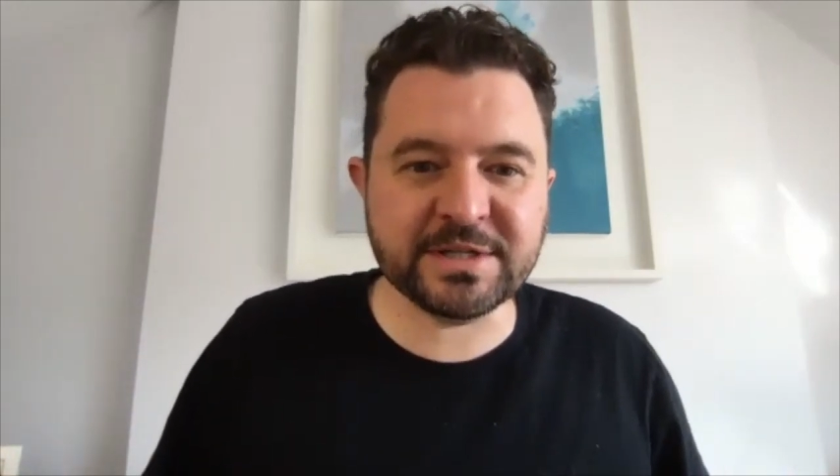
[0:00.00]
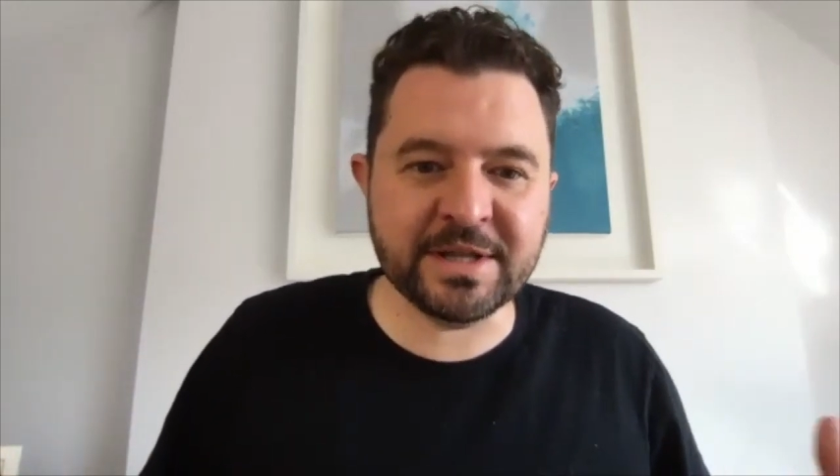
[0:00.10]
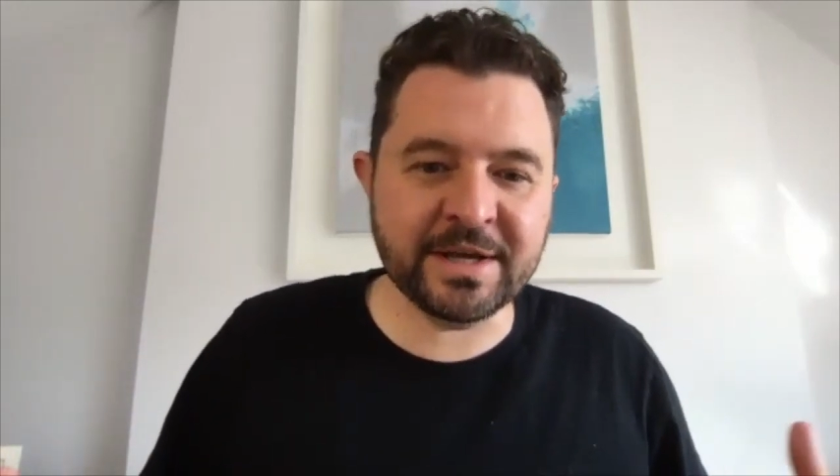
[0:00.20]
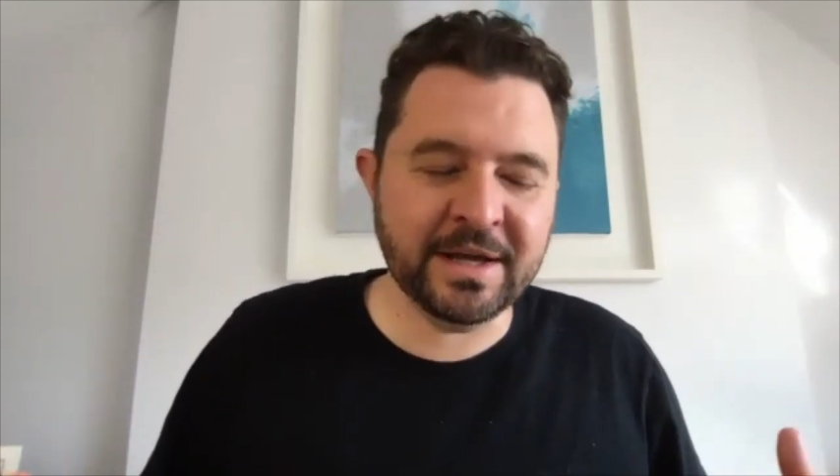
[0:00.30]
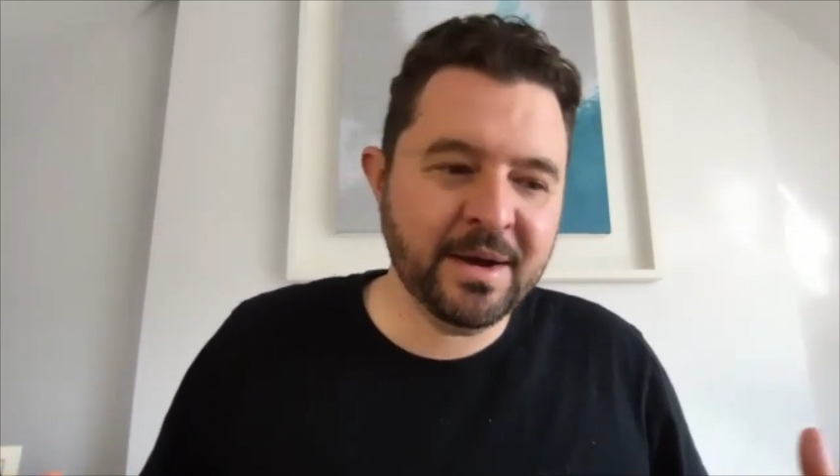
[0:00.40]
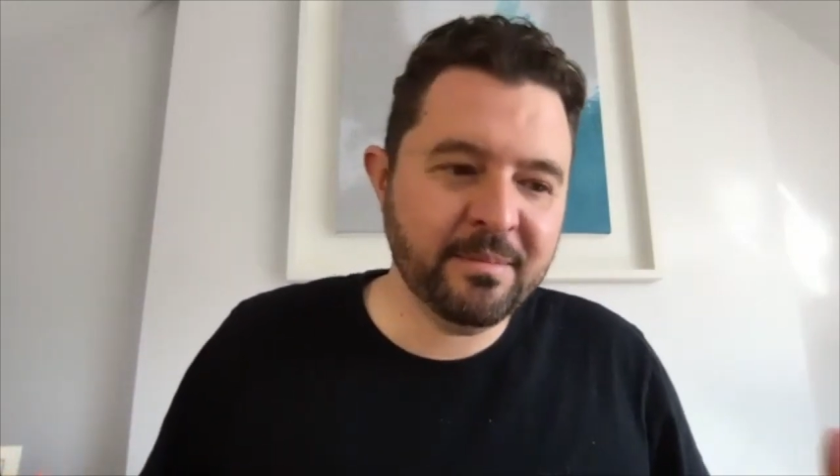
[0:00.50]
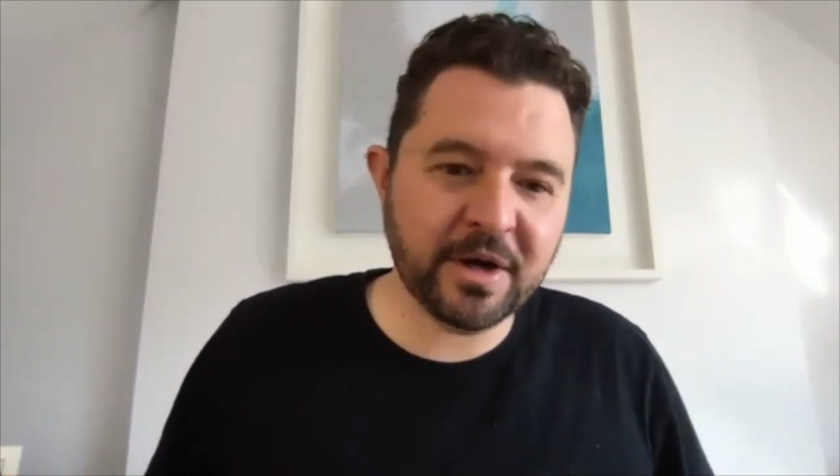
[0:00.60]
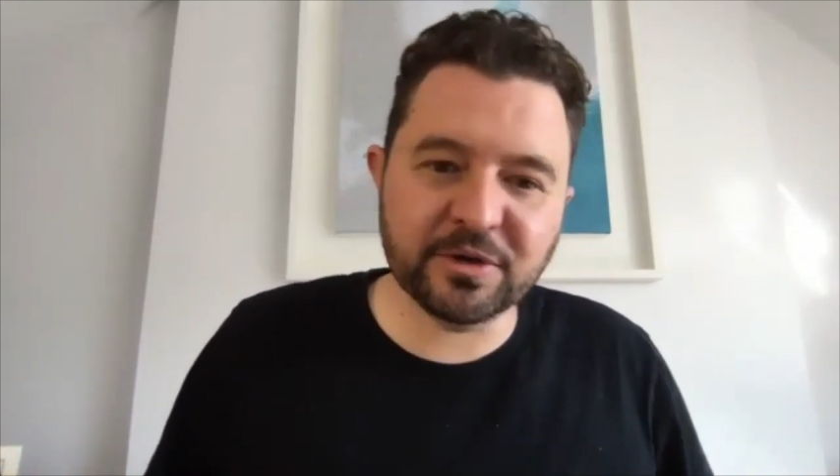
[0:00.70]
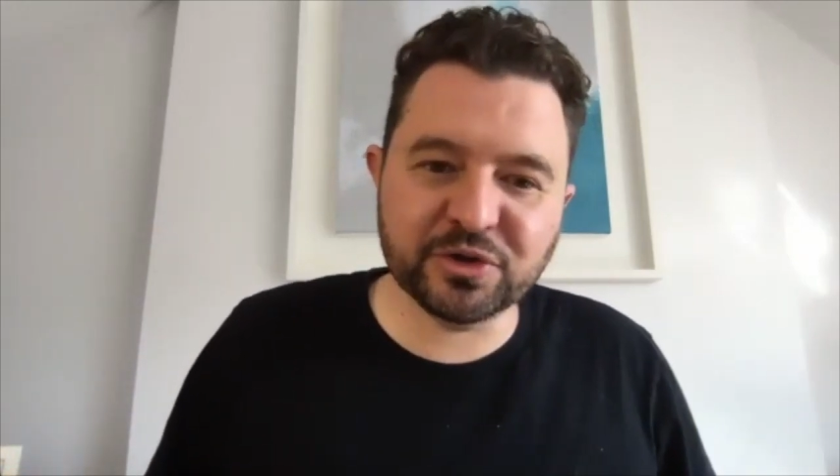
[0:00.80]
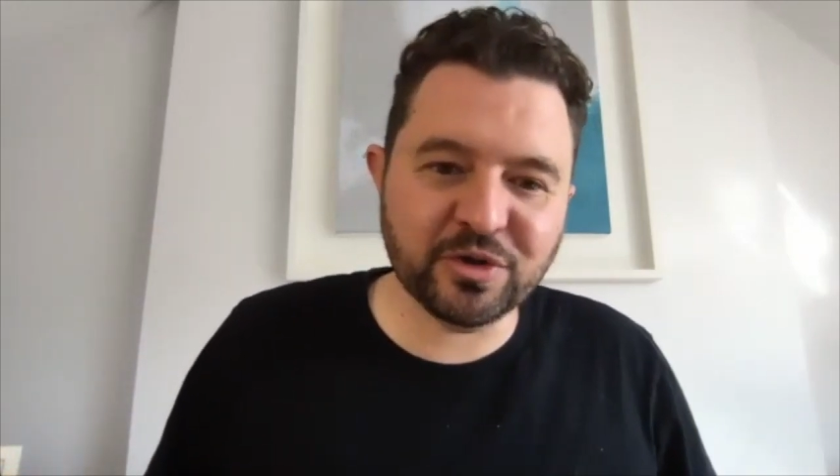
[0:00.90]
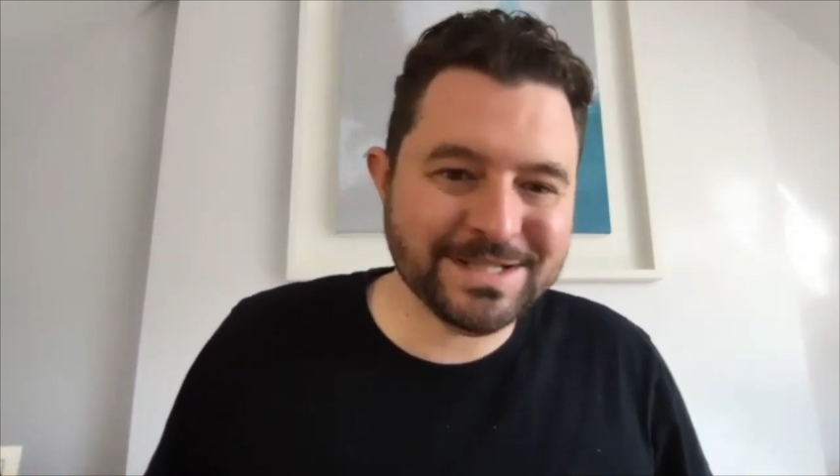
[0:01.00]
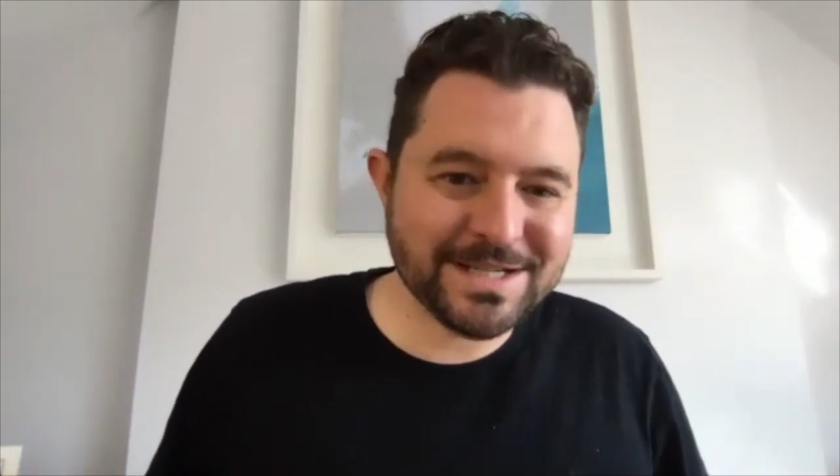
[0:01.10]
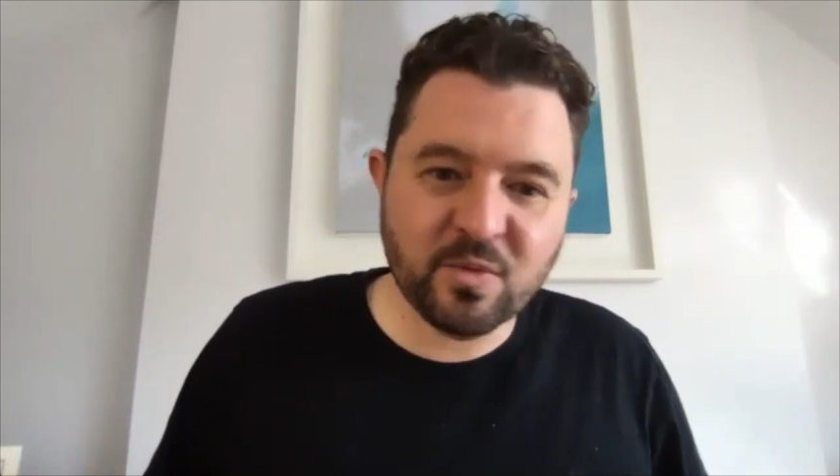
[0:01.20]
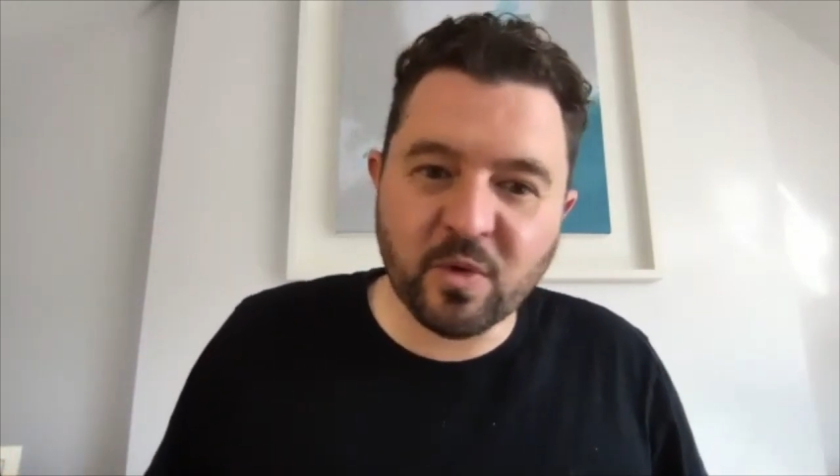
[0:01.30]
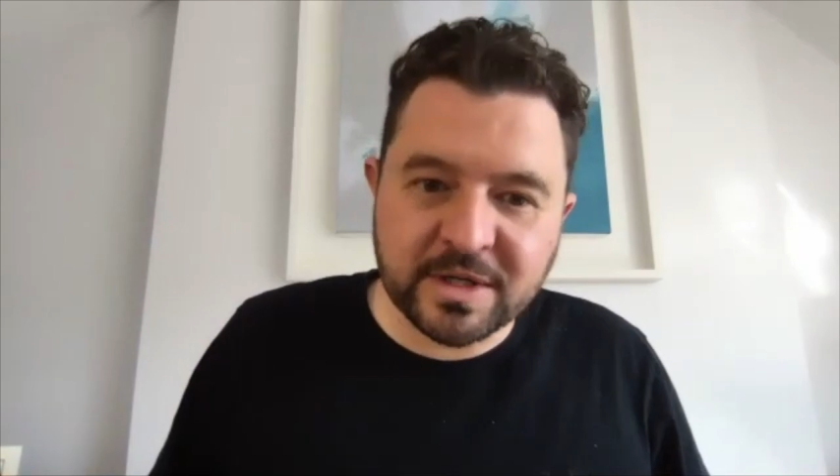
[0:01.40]
And Michael Jordan
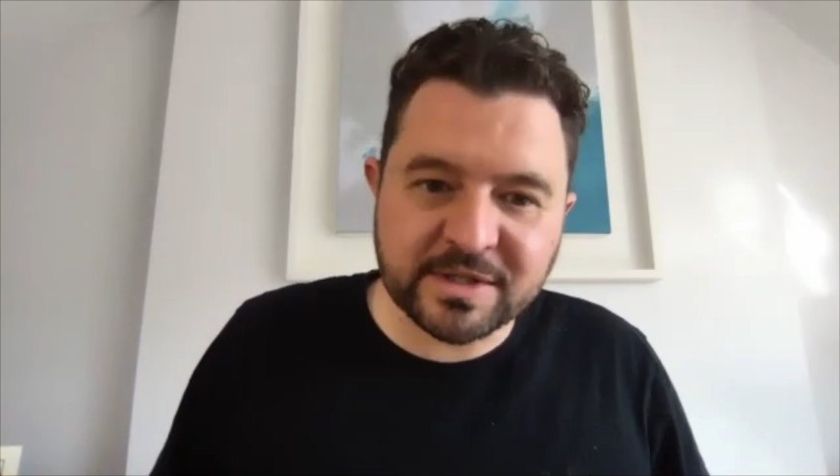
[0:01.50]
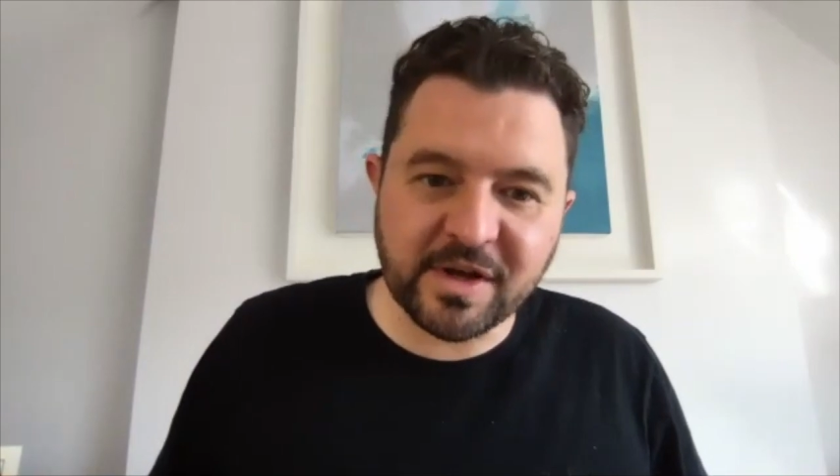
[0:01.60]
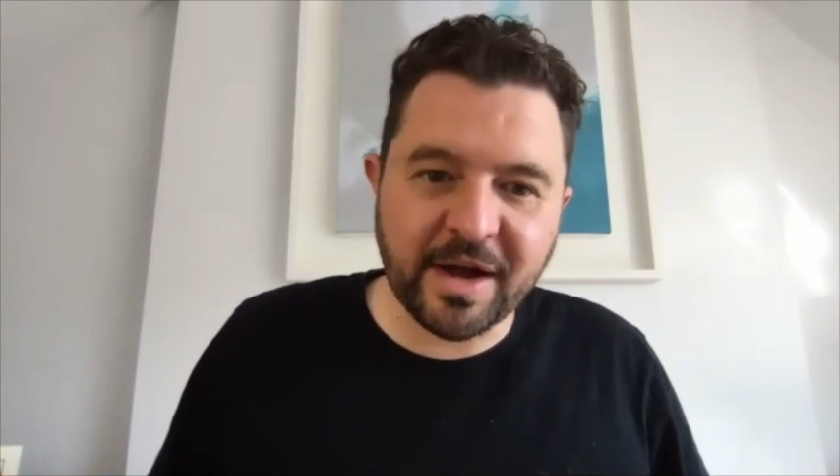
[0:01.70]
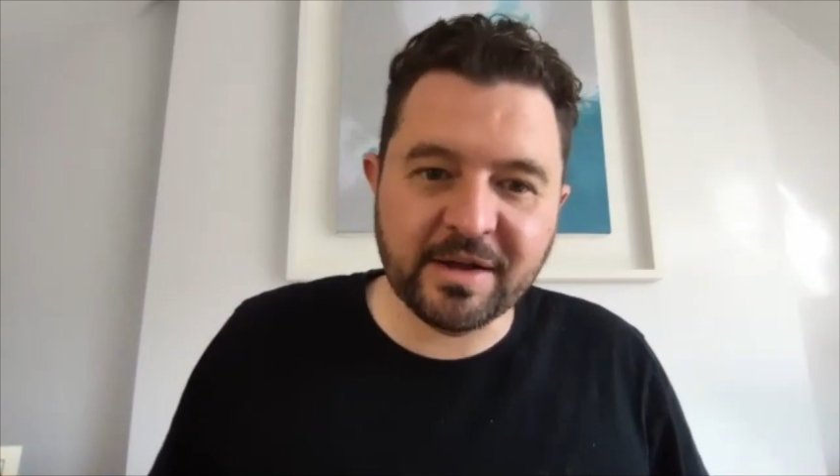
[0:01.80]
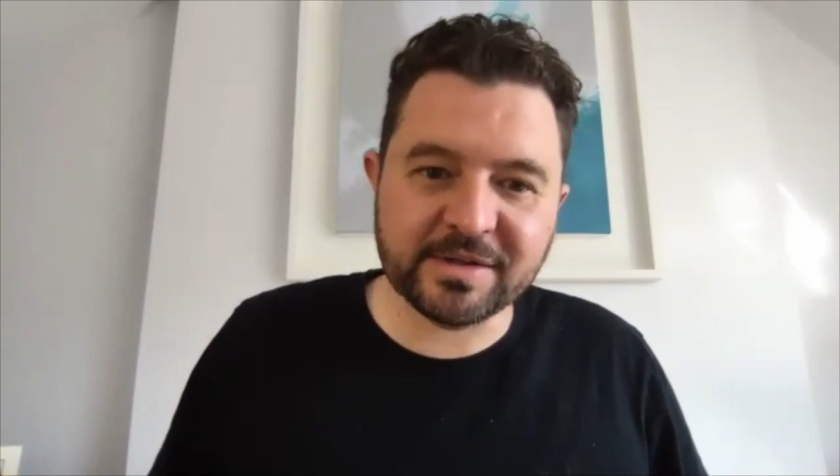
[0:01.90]
didn't want to